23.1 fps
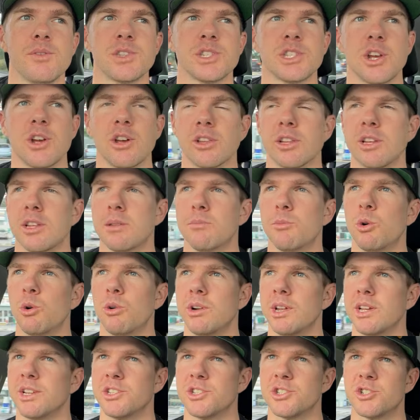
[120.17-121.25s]
if it's early in the
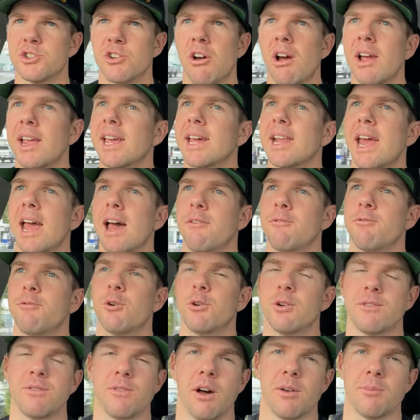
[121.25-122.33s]
morning, just try and get out
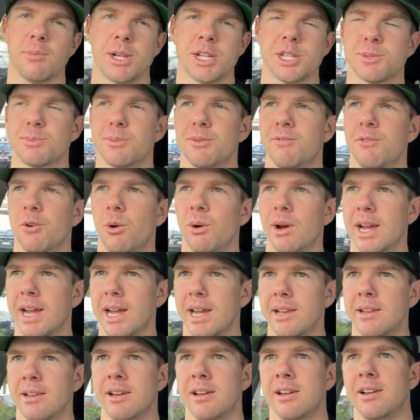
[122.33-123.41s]
forty-five minutes
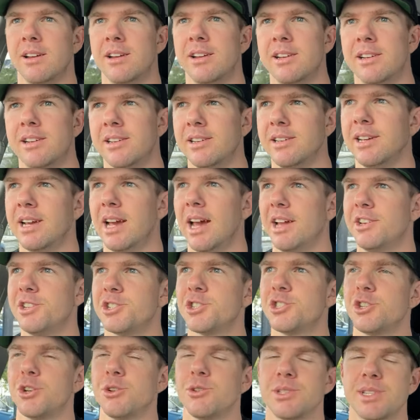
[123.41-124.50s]
beforehand and
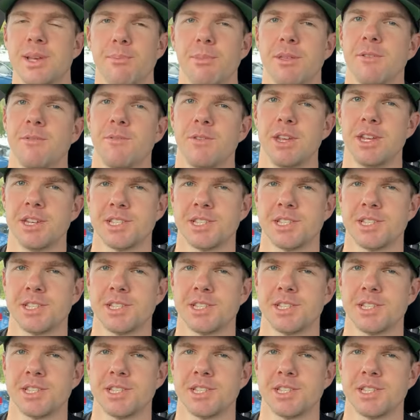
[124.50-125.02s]
just do something for